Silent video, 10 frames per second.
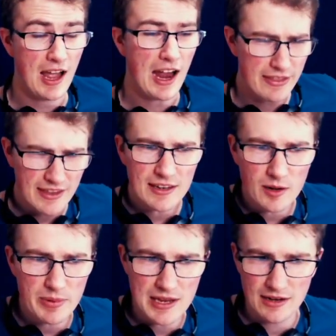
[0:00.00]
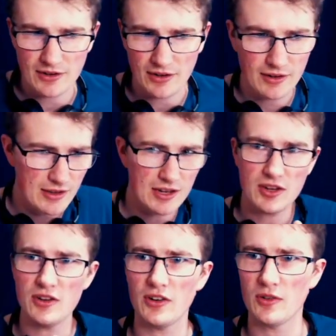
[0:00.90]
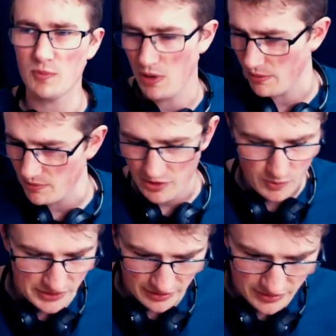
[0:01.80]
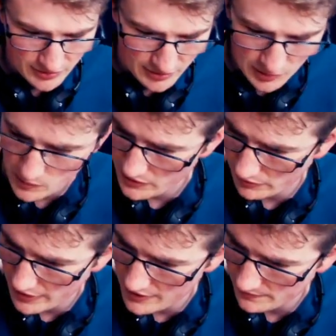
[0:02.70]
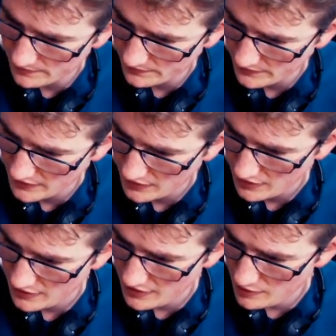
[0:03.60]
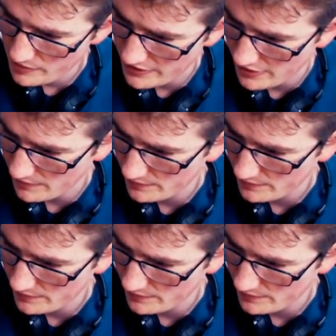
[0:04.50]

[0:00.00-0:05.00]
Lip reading: I think it'll be here. I think you're watching on Twitter, right? Yeah, it'll be there.